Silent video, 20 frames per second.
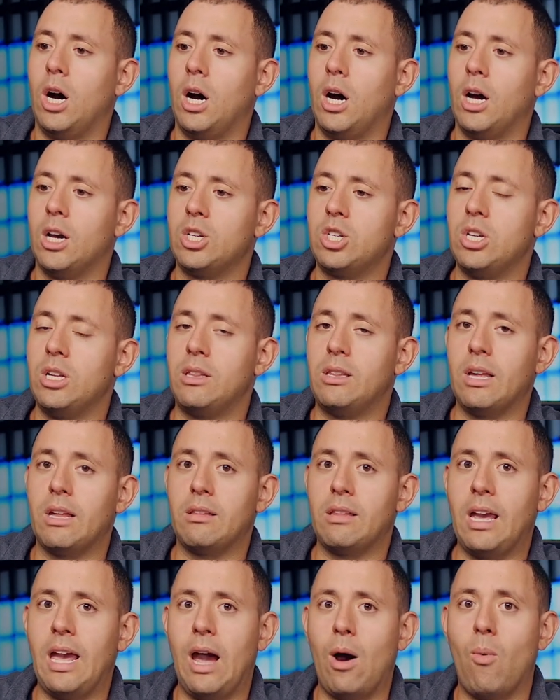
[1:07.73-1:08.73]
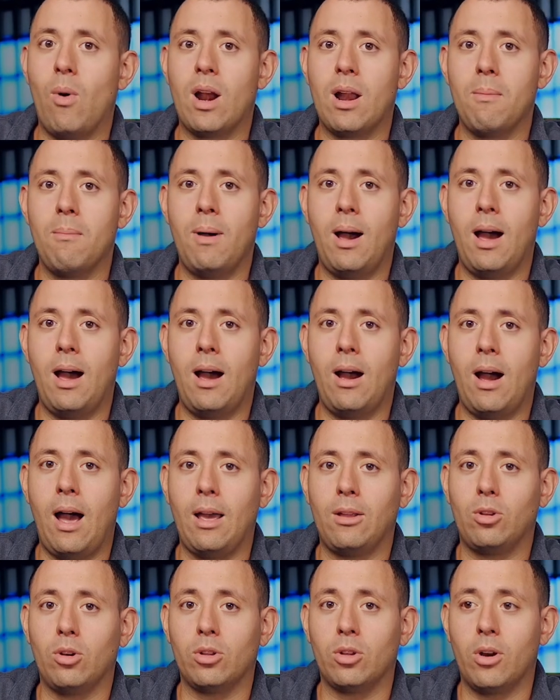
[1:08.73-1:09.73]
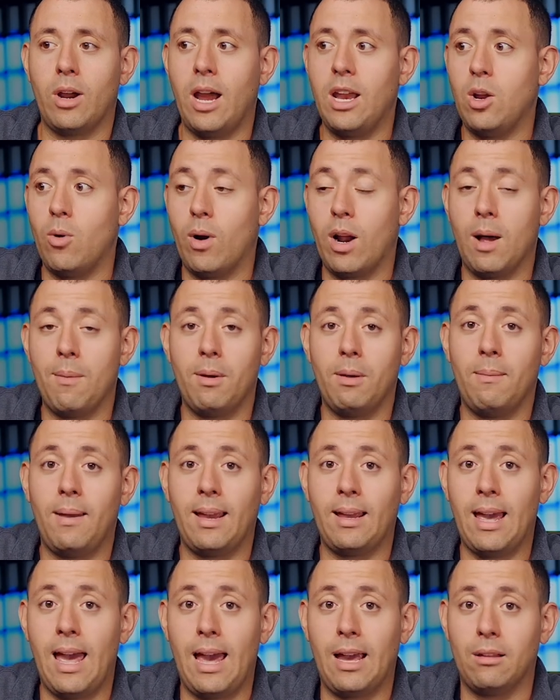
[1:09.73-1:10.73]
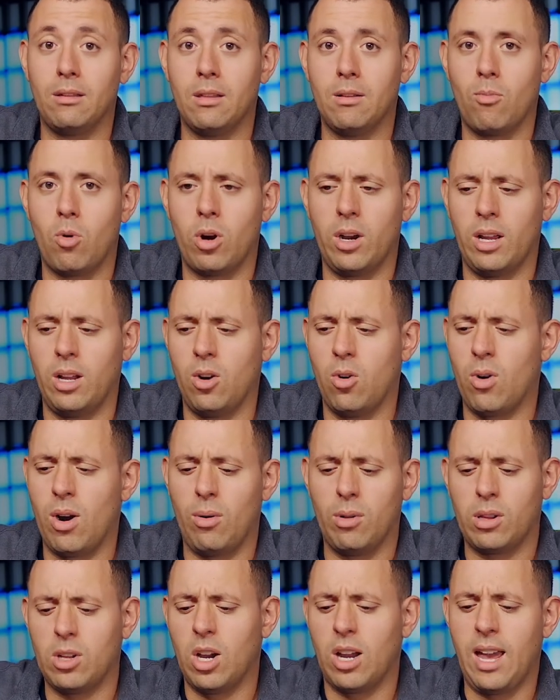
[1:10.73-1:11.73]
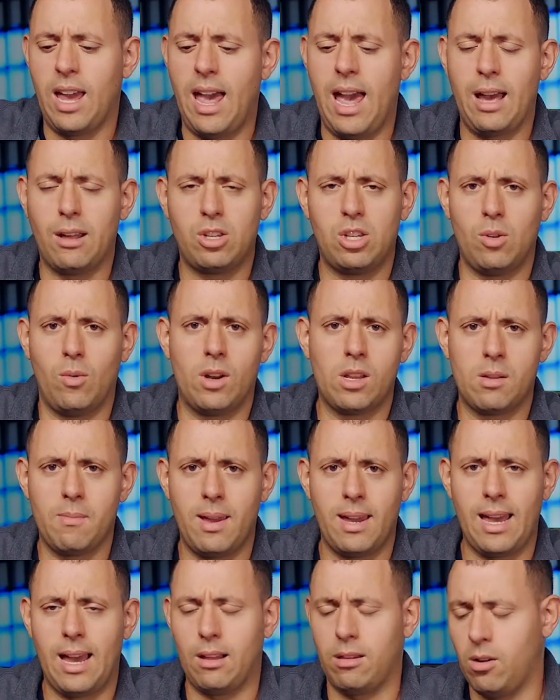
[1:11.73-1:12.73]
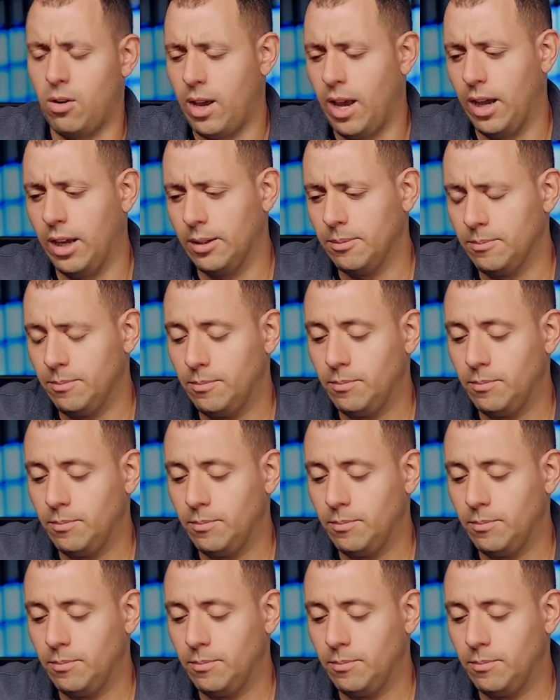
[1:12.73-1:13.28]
She says, hey, I told her, hey, do you want to help me make eggs in the morning? Or I was cooking eggs. She wants to make eggs. Okay, good.